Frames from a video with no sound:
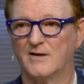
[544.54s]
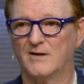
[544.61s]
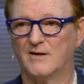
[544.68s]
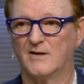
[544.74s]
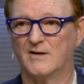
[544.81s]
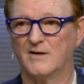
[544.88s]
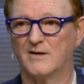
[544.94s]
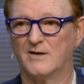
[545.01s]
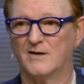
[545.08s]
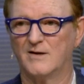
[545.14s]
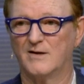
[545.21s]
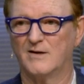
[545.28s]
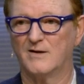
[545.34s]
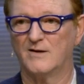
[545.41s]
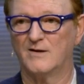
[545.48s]

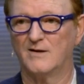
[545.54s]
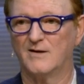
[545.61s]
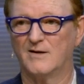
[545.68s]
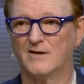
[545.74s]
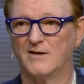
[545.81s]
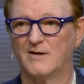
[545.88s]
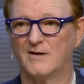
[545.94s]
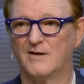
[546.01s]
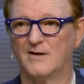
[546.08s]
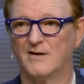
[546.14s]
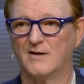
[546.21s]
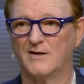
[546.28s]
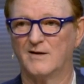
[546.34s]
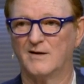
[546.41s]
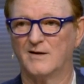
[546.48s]

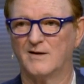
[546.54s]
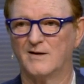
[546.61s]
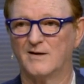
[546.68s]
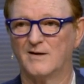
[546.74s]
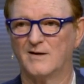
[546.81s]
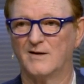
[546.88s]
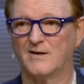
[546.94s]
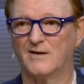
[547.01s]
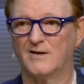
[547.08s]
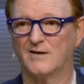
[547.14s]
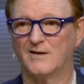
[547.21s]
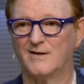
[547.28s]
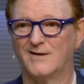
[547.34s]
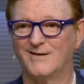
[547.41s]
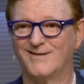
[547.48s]

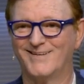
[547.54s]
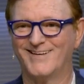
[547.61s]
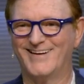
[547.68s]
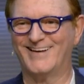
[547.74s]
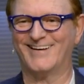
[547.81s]
No one is speaking in this clip.